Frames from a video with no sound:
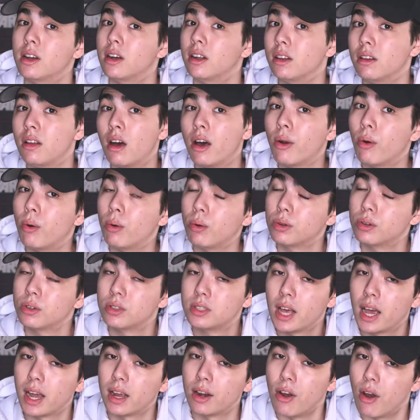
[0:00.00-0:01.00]
a lot older
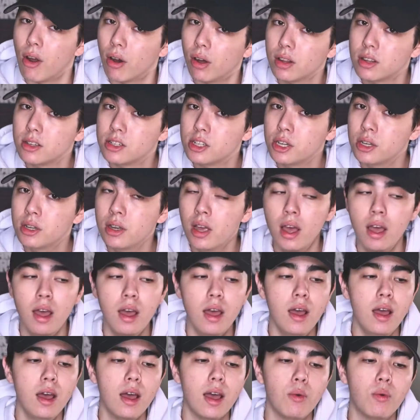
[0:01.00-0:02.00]
technology,
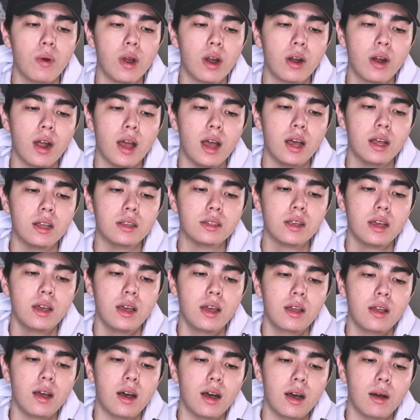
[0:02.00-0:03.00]
whereas
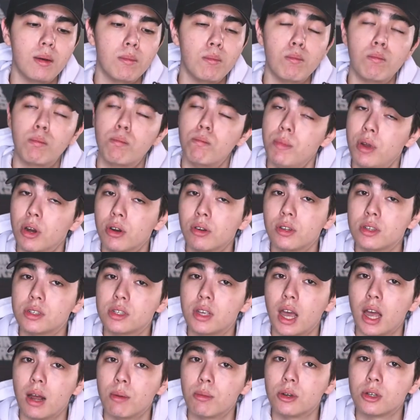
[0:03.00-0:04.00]
mirrorless
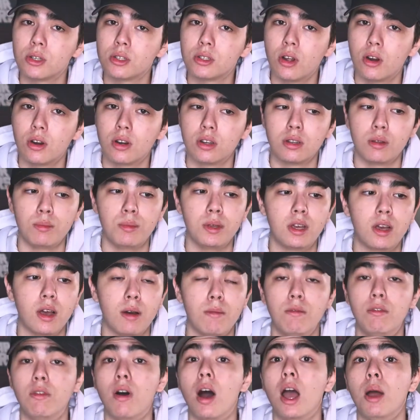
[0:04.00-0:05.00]
cameras started to
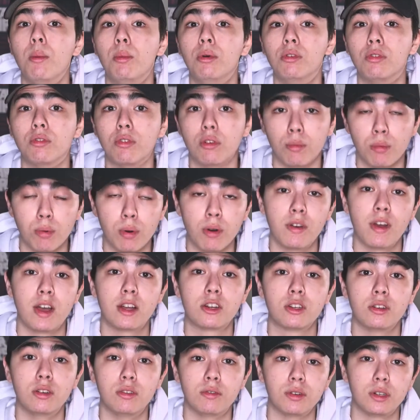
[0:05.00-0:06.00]
become viable for
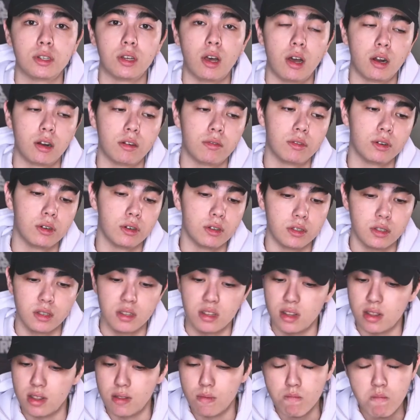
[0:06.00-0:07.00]
professional photographers
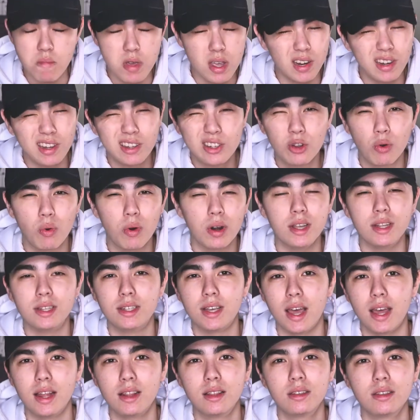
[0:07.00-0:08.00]
in the
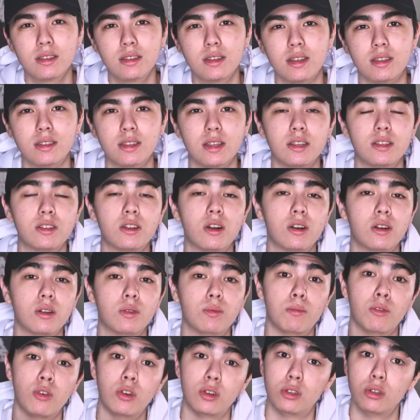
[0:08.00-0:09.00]
mid-2010s as they started
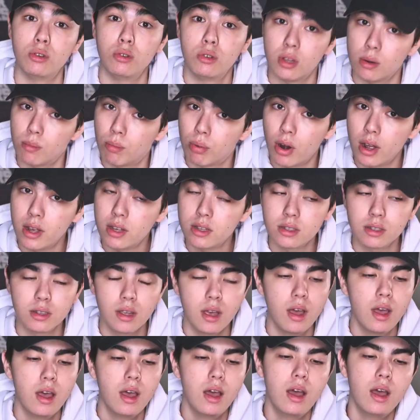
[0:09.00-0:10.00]
to reduce in price.
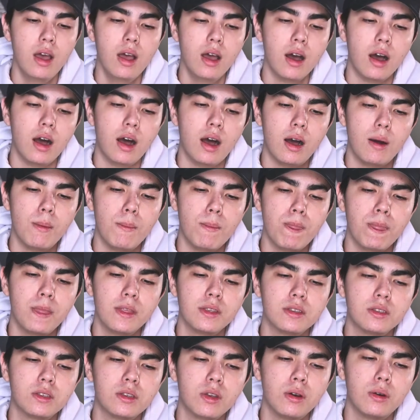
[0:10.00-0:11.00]

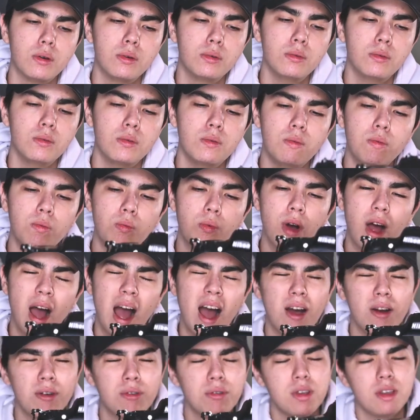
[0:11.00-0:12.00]

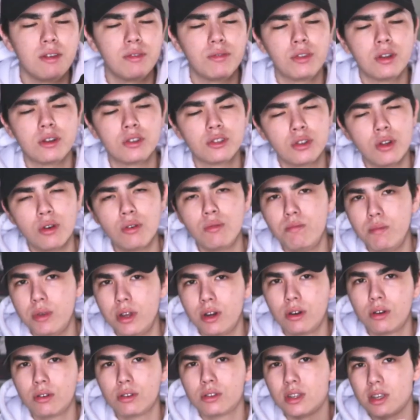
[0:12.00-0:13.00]
If there's no
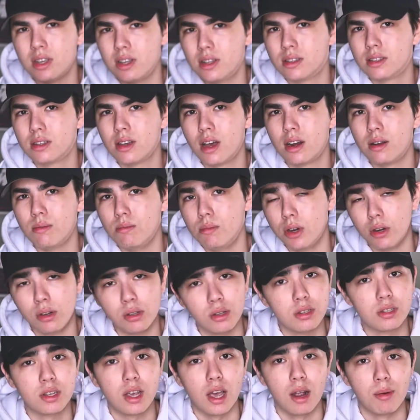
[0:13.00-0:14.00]
mirrors inside a
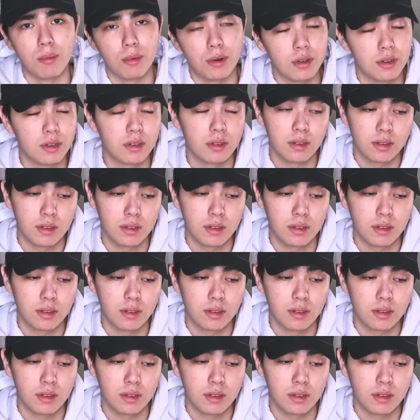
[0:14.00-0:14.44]
mirrorless camera,